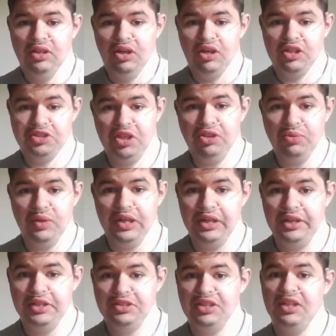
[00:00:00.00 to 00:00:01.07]
Because
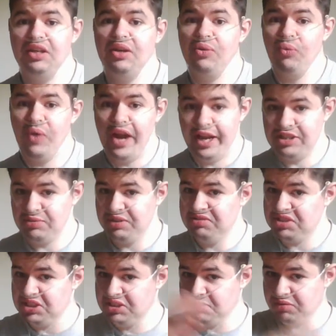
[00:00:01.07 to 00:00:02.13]
otherwise, as we've
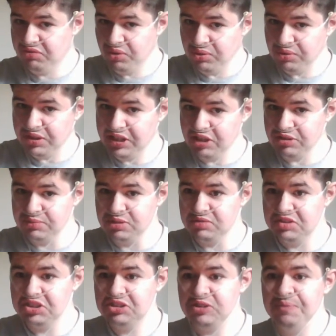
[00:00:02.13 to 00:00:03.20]
seen before in the other
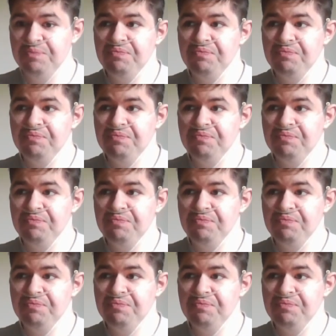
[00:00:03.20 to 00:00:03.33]
movies,